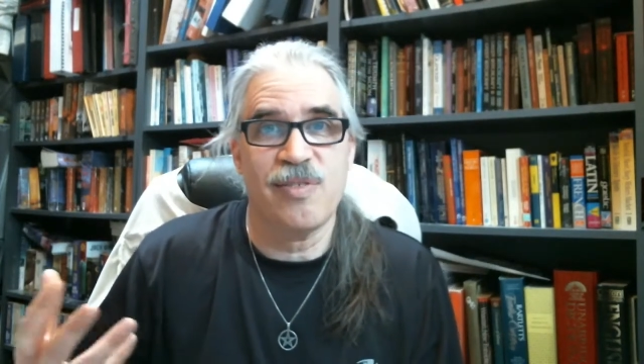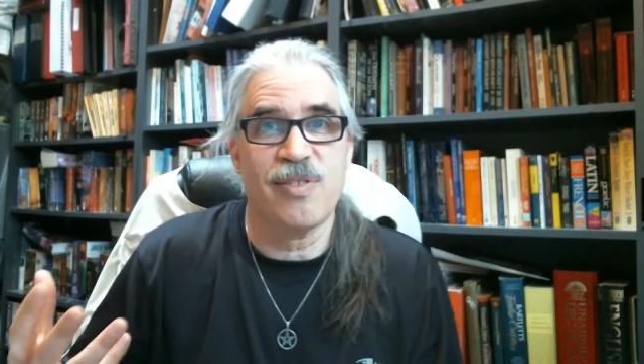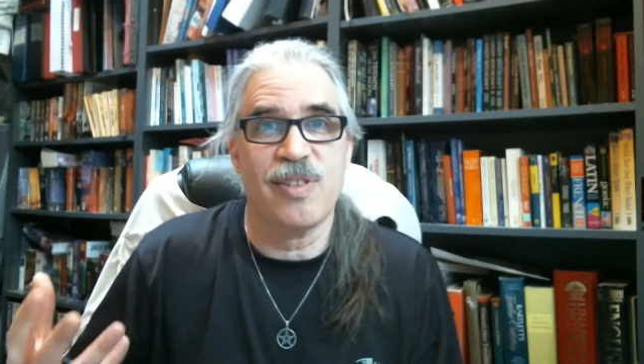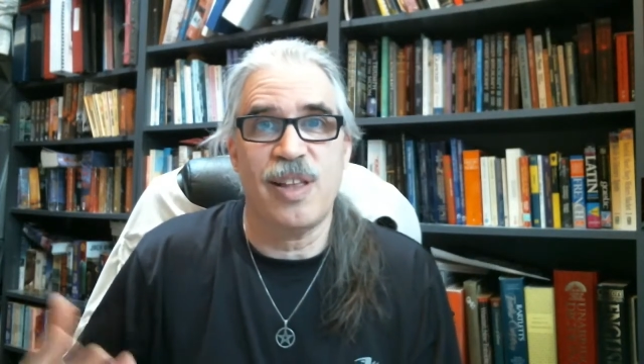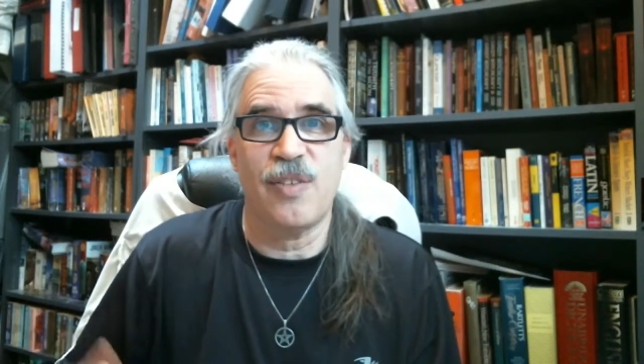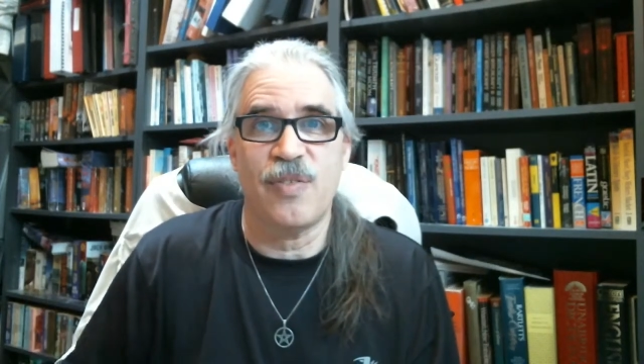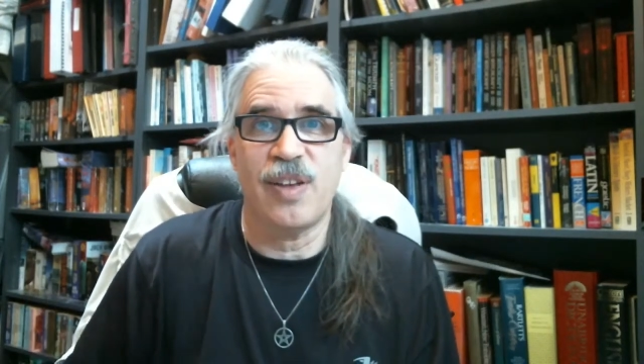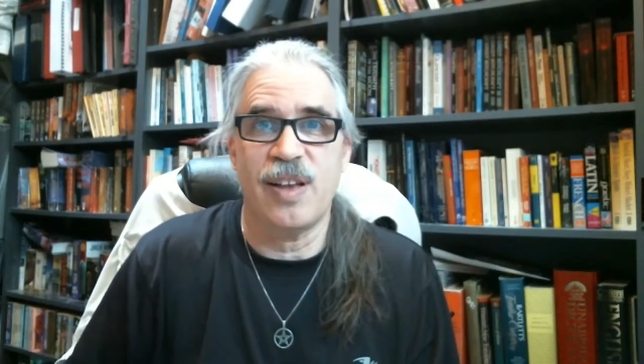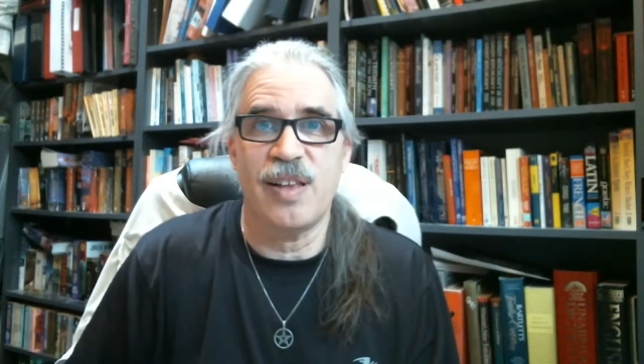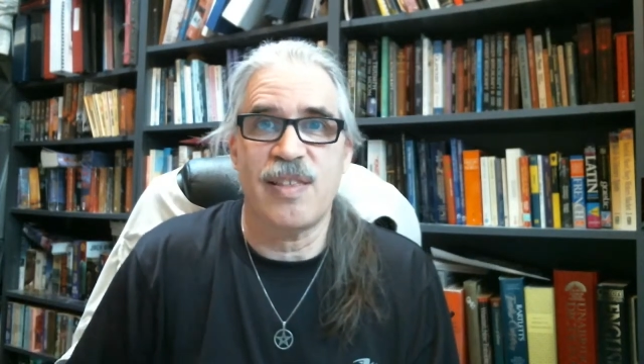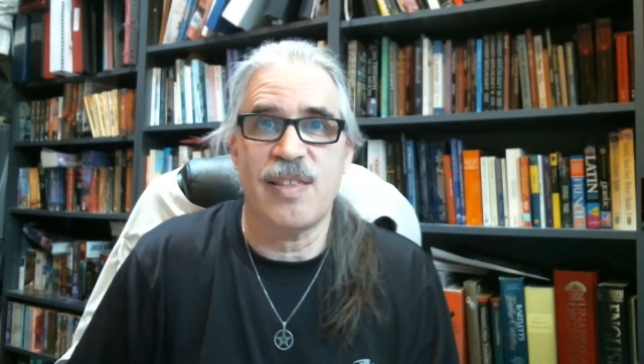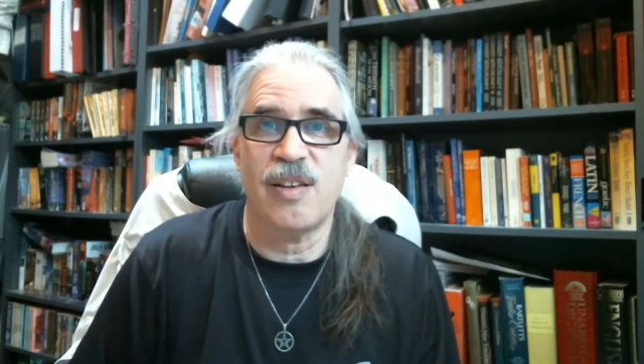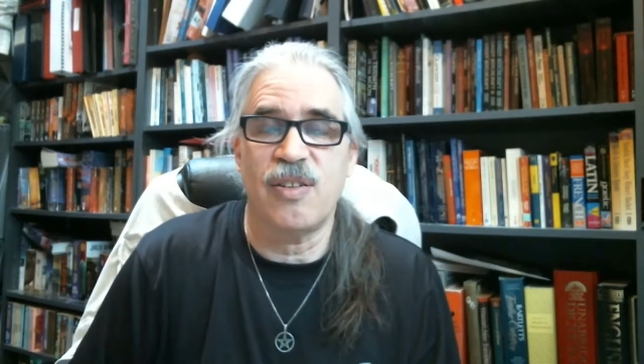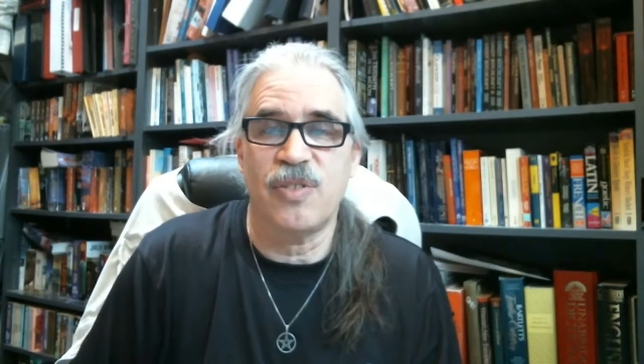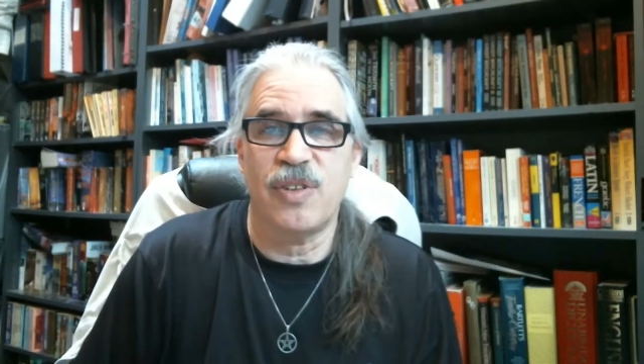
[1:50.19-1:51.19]
There's enough
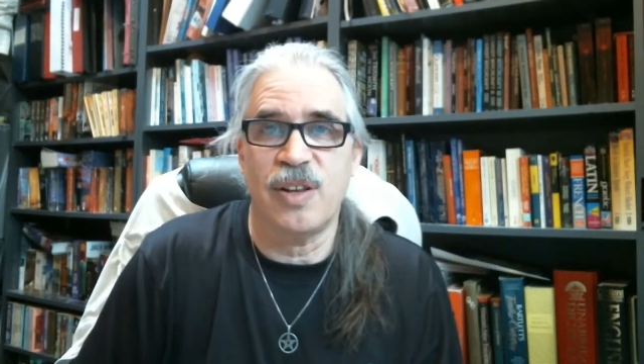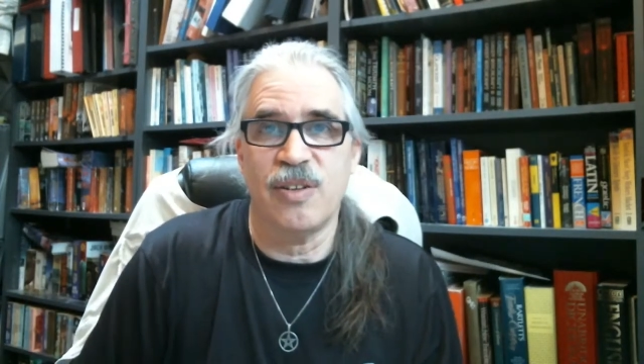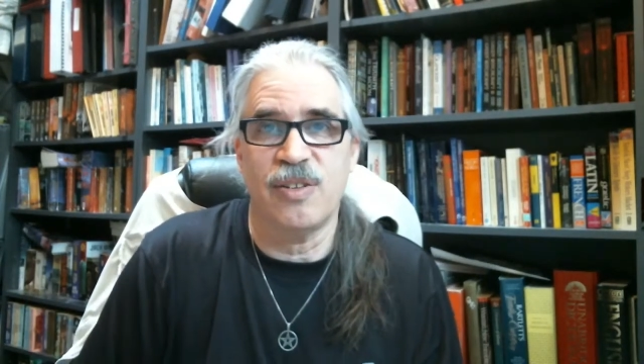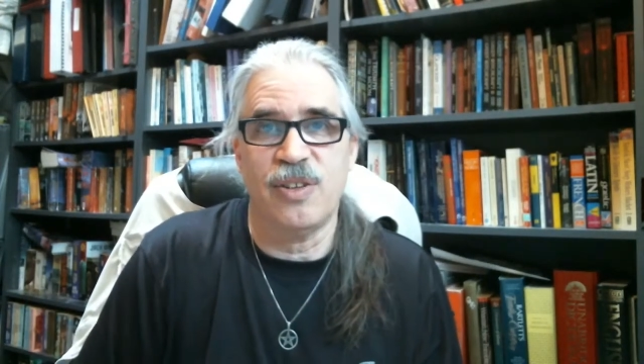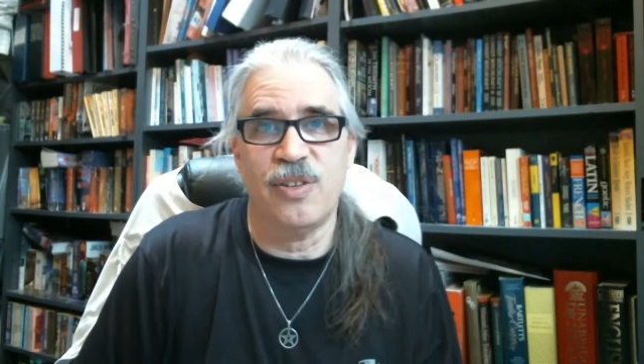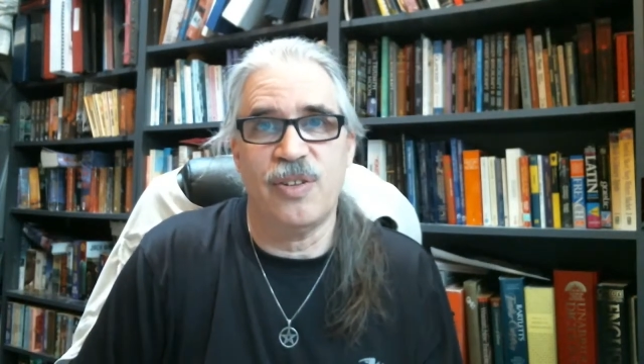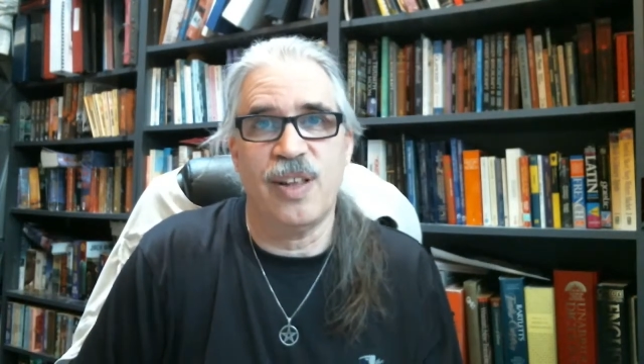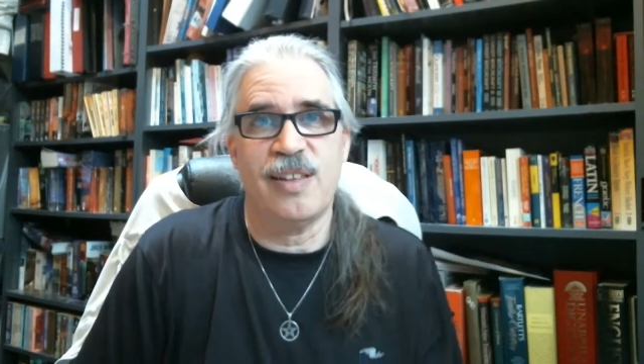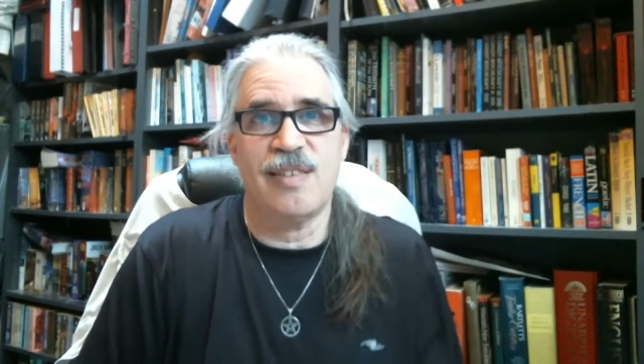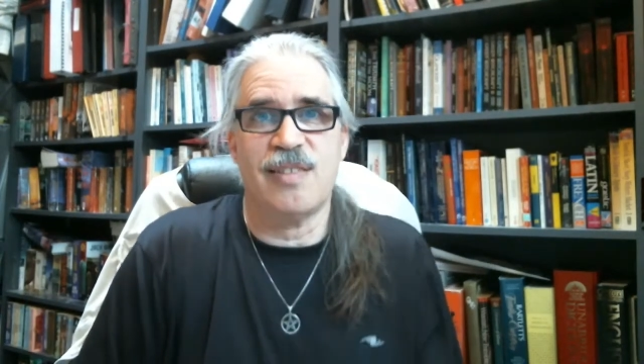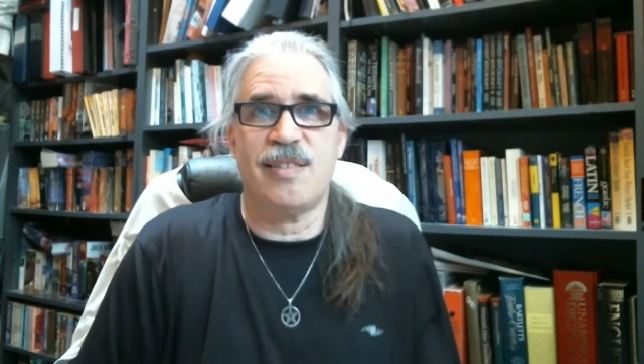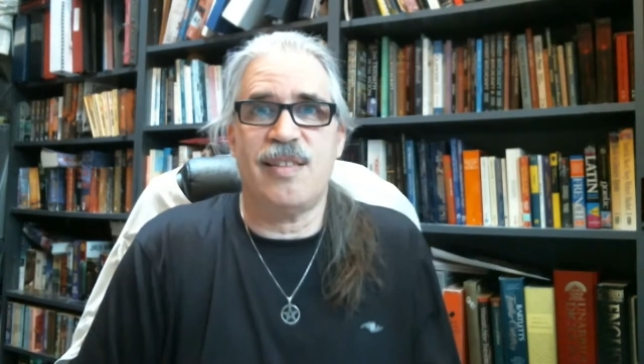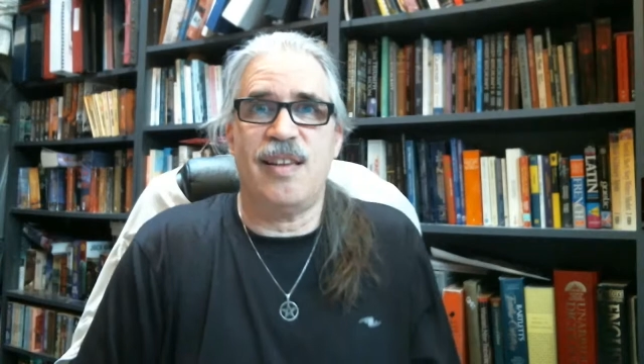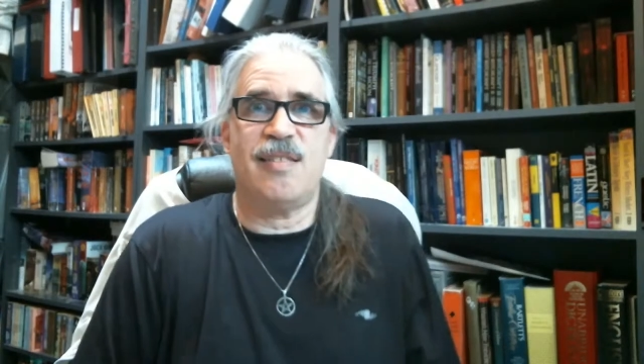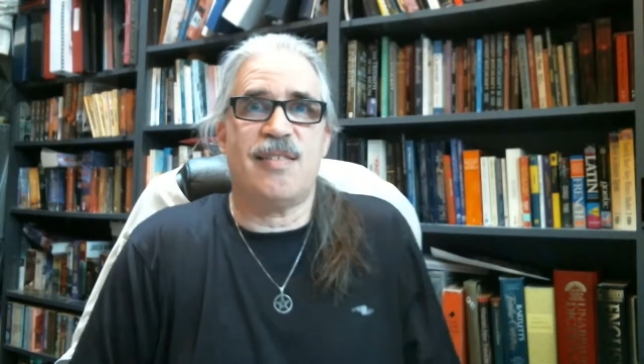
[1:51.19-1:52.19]
guns out there in the United
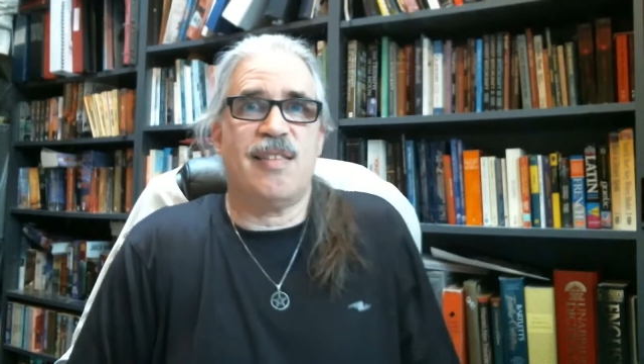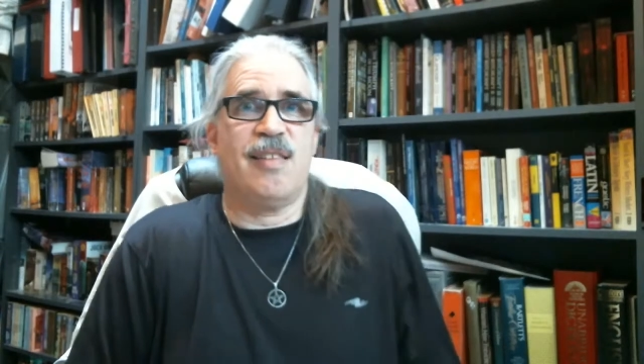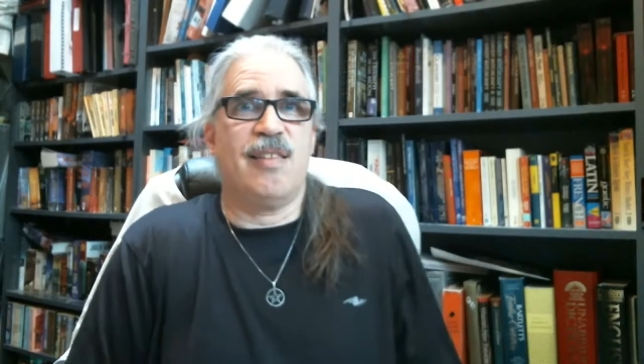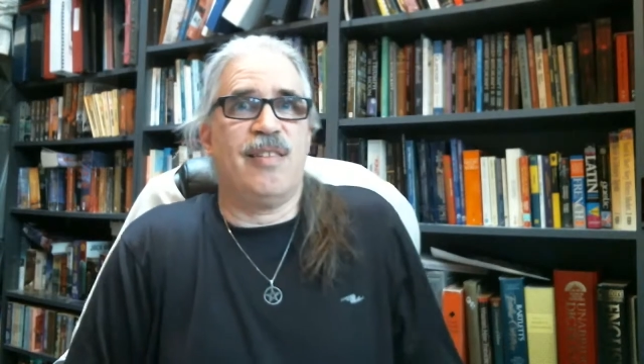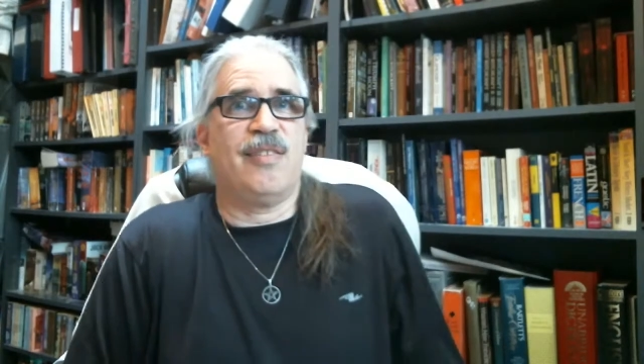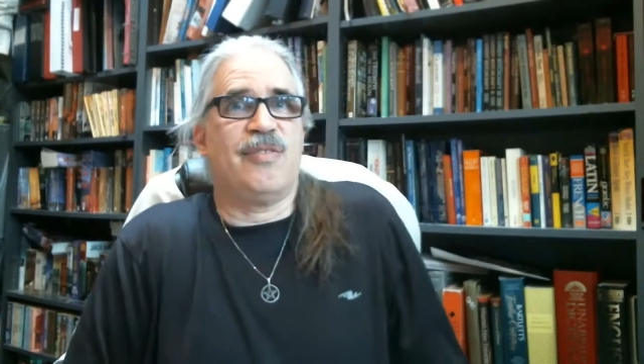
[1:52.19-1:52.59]
States